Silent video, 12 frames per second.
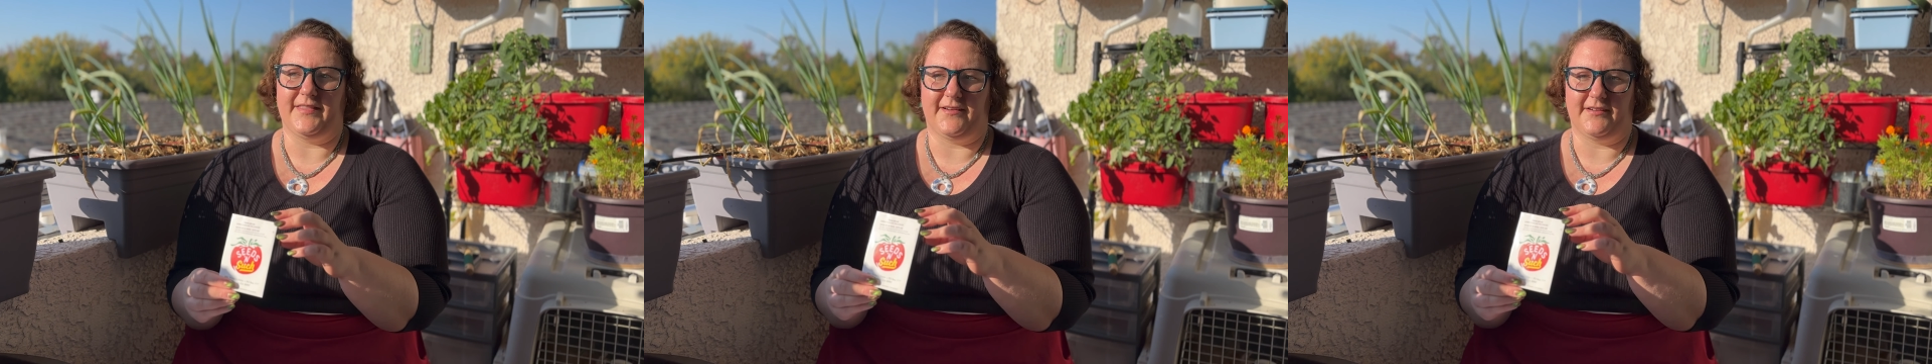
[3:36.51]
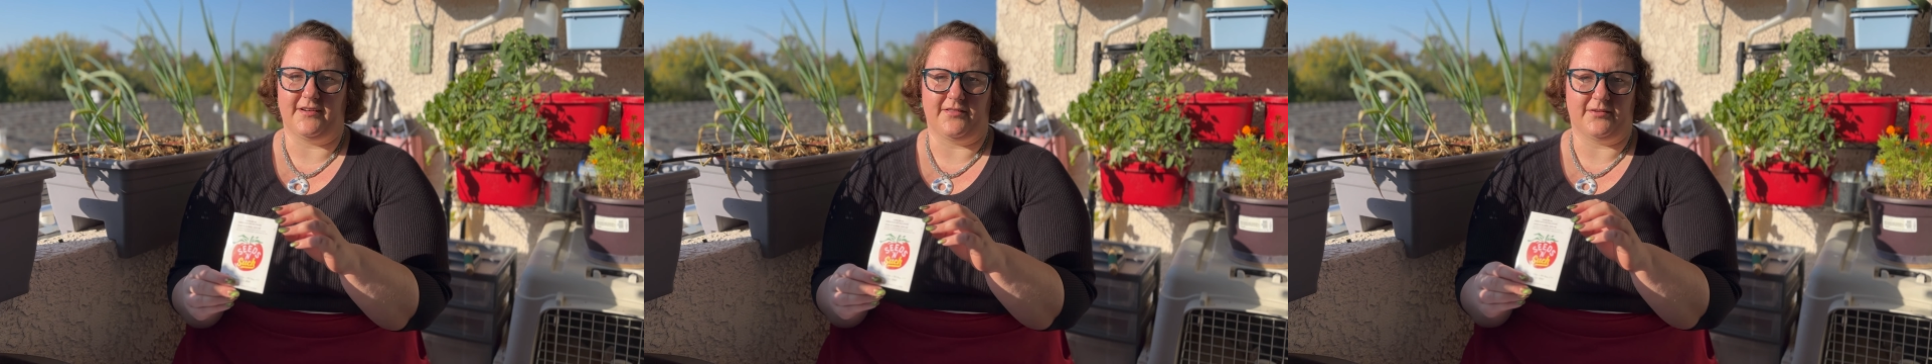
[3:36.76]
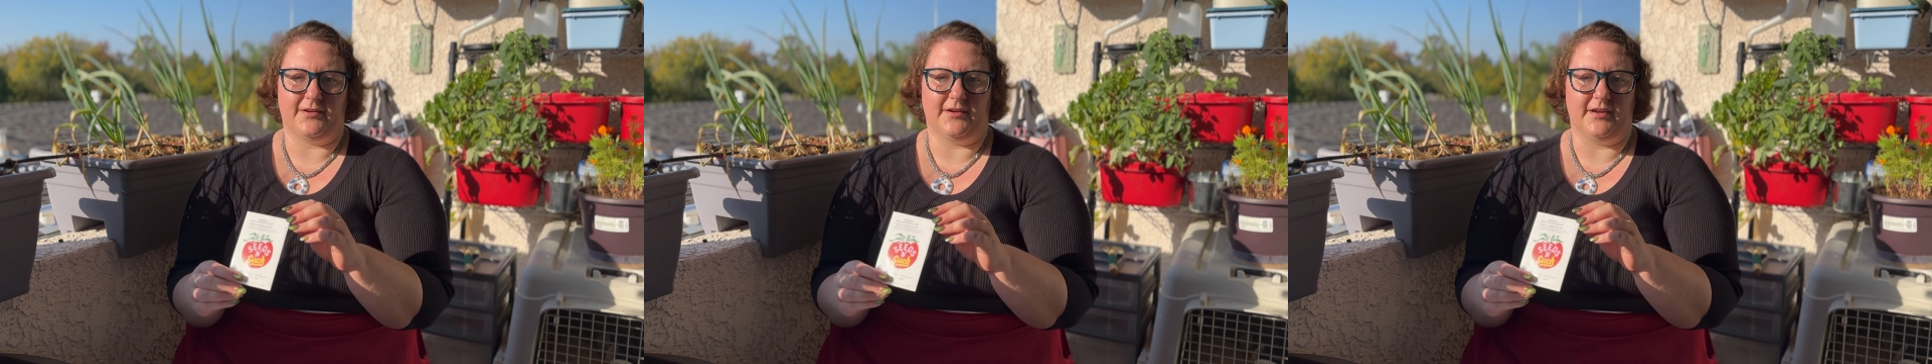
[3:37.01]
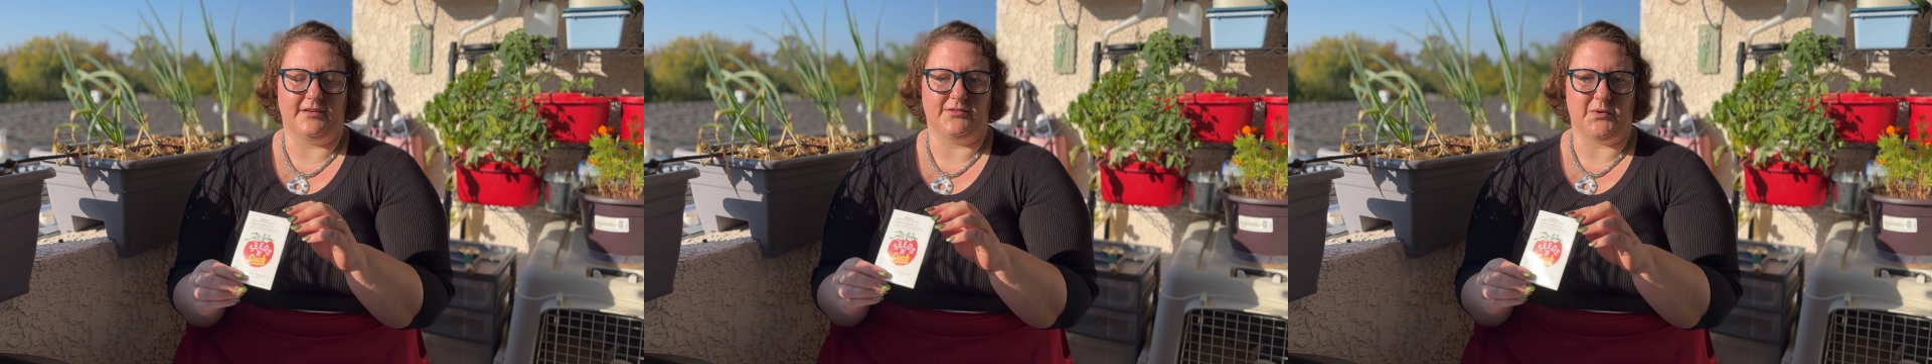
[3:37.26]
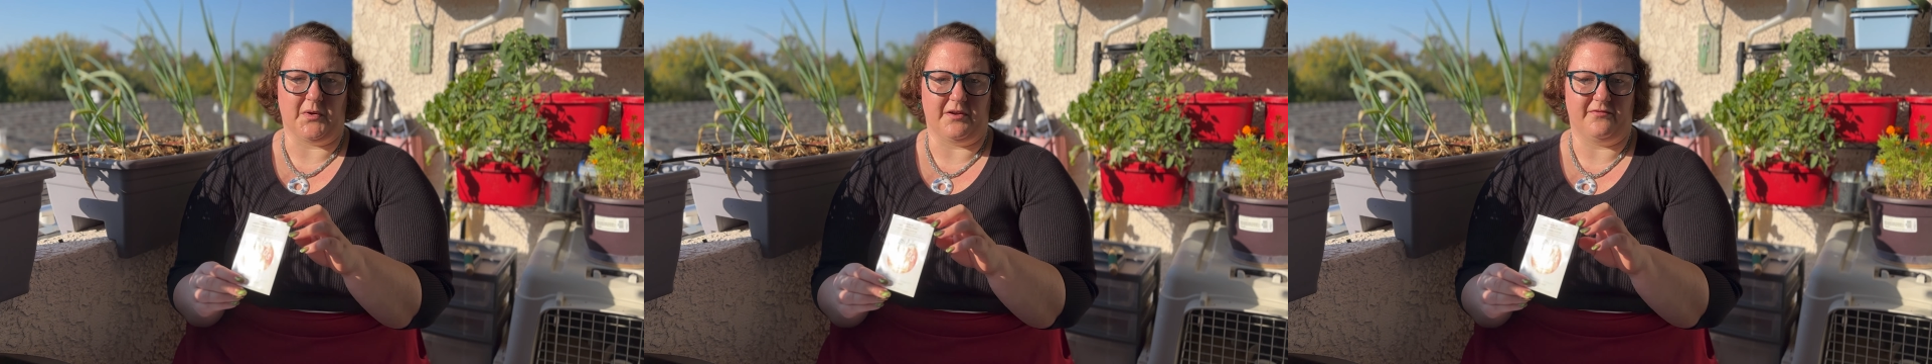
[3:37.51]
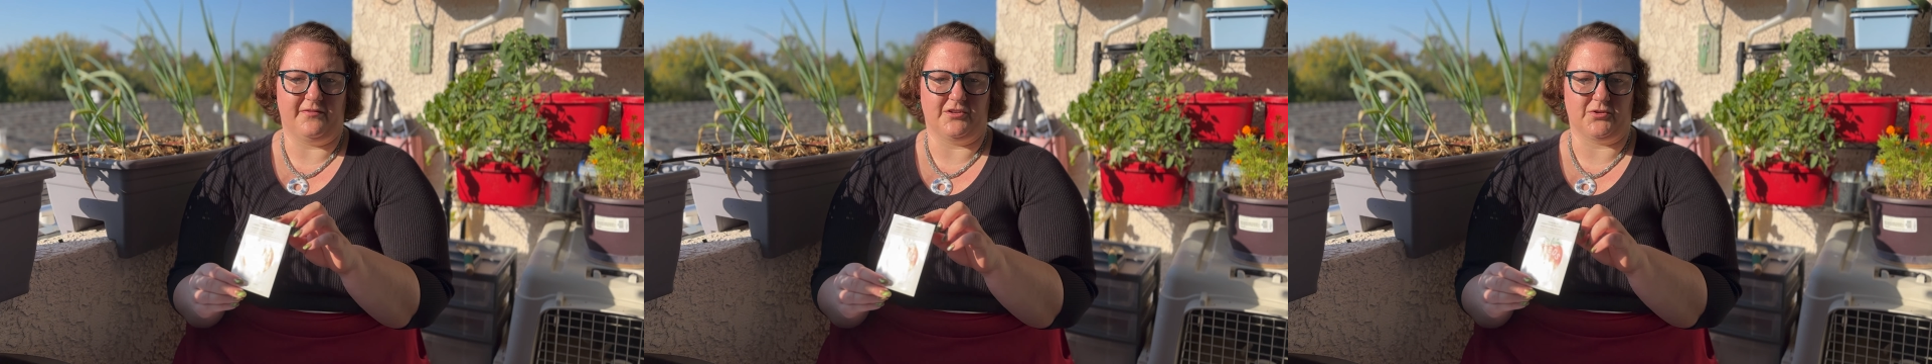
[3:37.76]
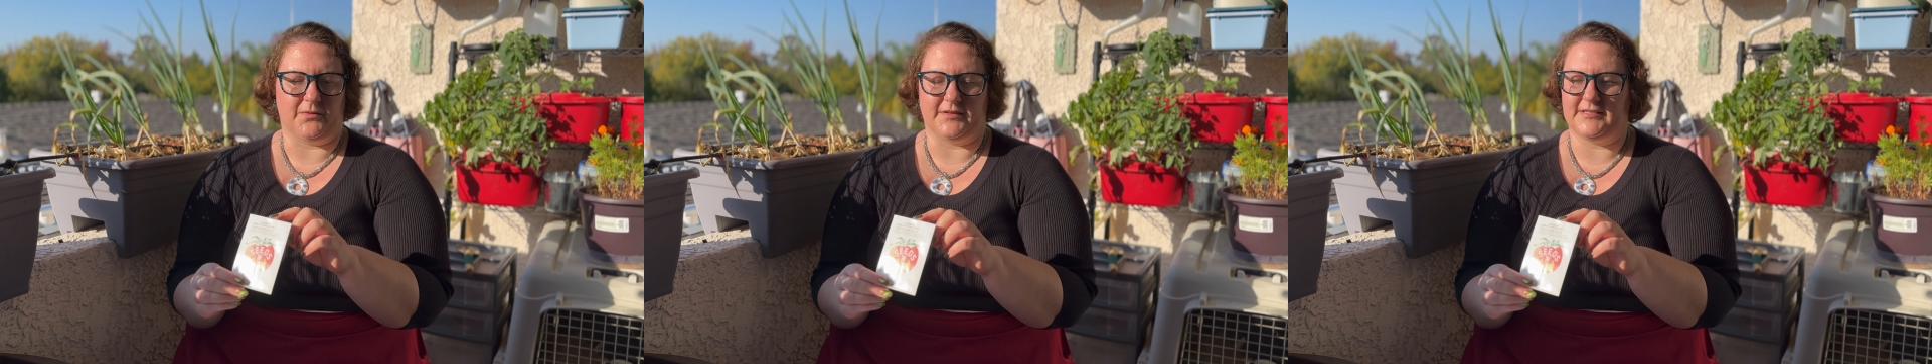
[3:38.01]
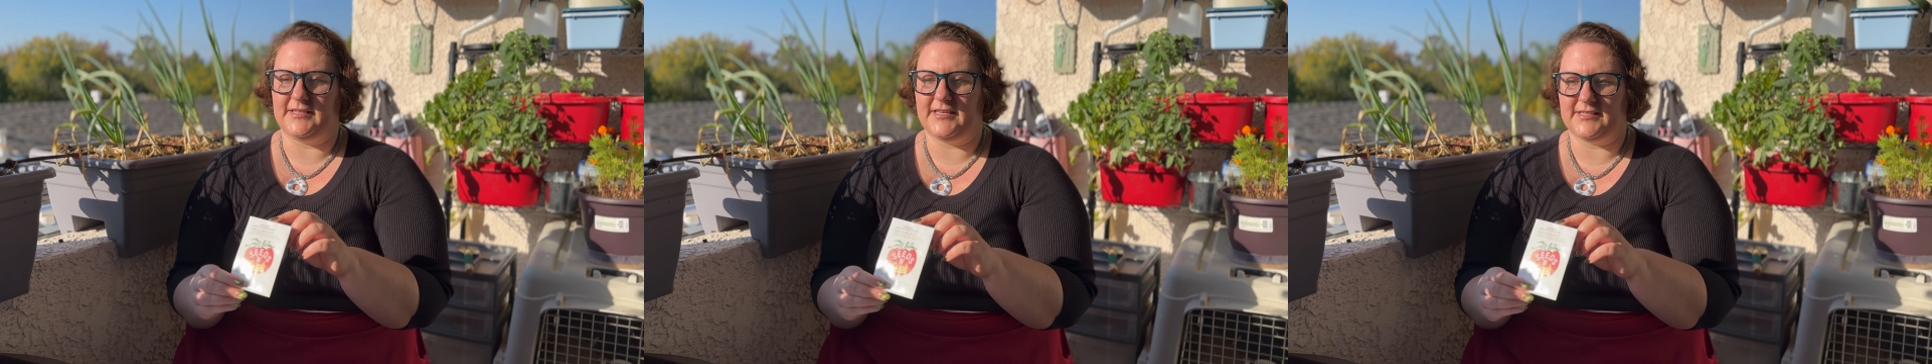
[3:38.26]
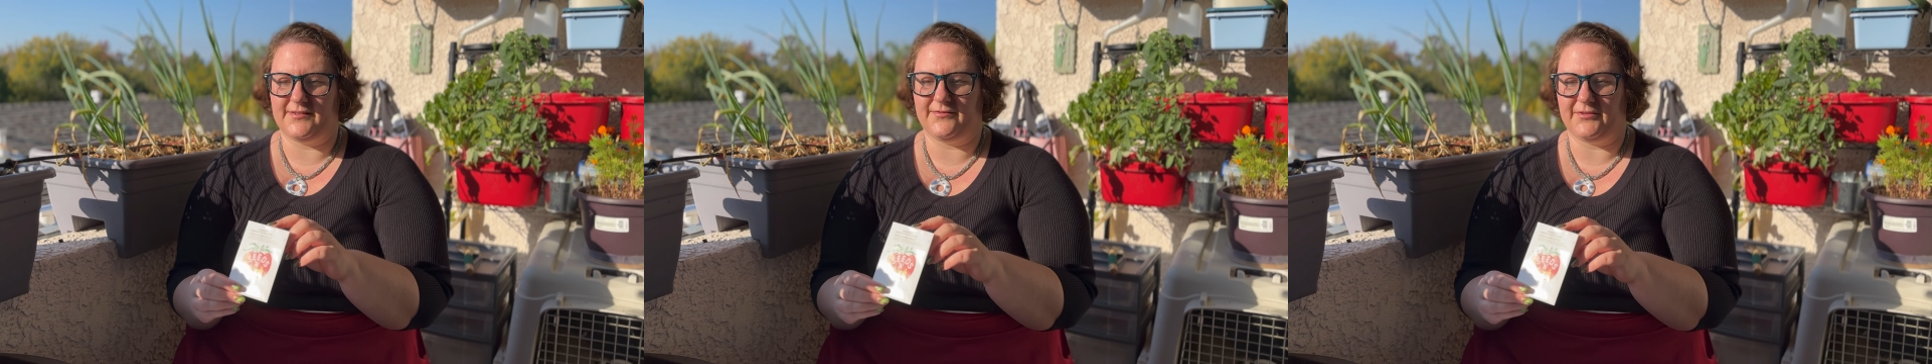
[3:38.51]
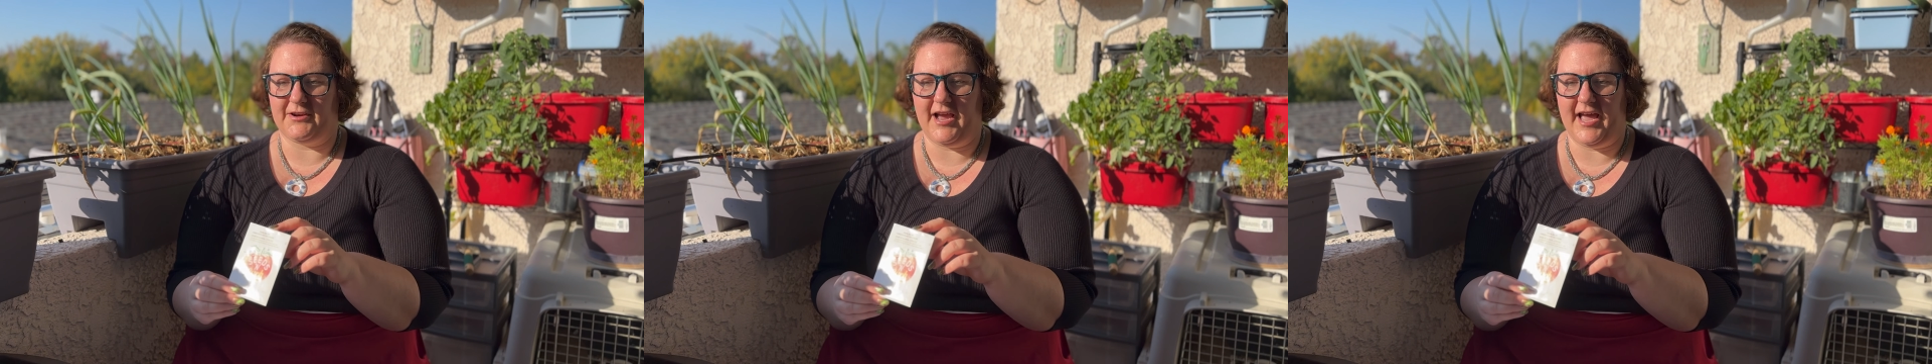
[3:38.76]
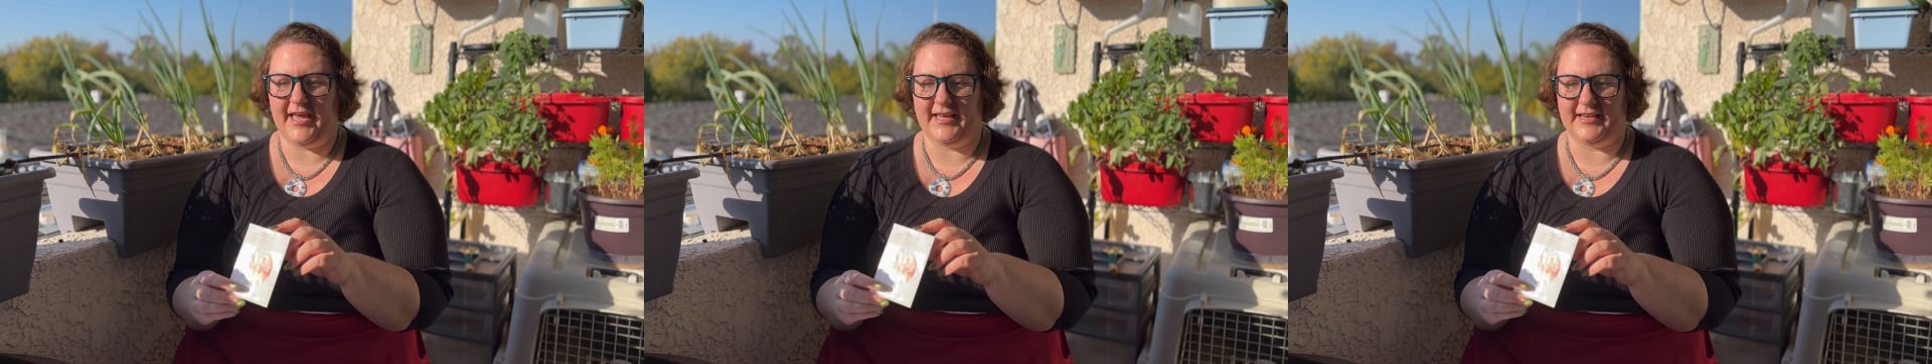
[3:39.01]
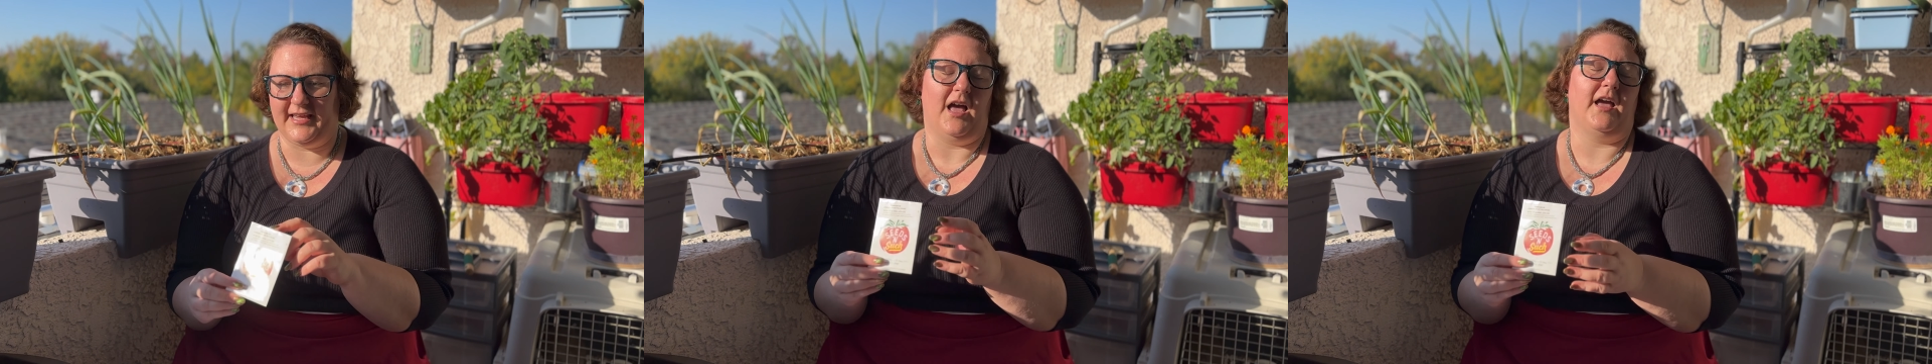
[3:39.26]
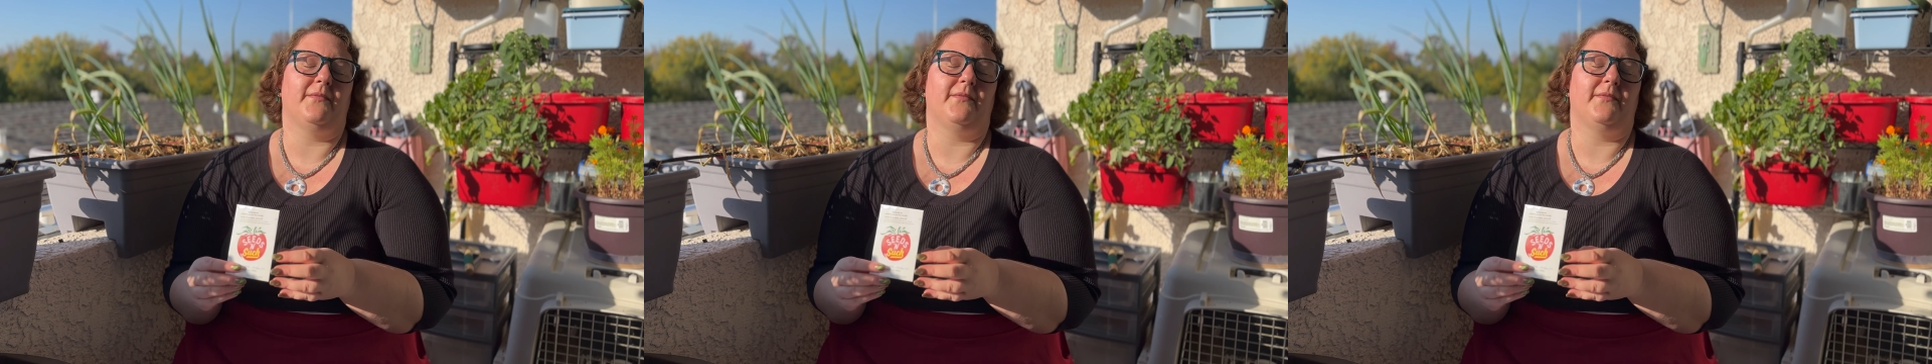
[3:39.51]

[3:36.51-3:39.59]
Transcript: They're another dwarf short season variety.